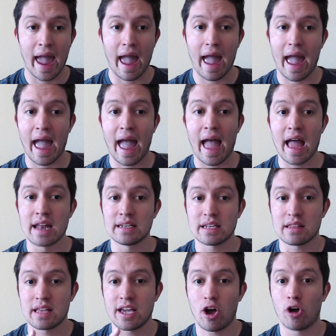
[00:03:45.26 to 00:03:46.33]
And
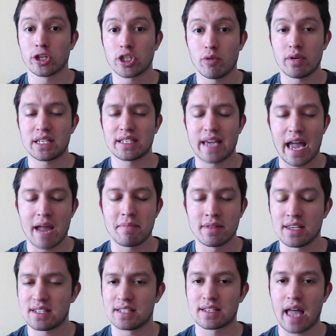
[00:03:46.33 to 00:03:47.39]
they also escape, and
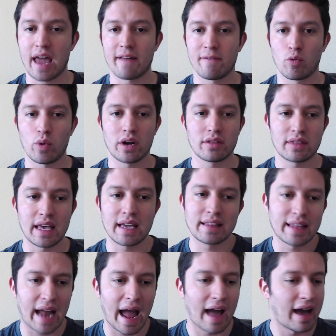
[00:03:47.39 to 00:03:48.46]
this is kind of a weird thing
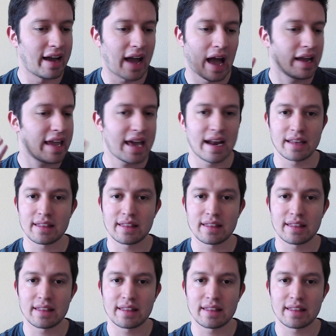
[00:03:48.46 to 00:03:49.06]
that I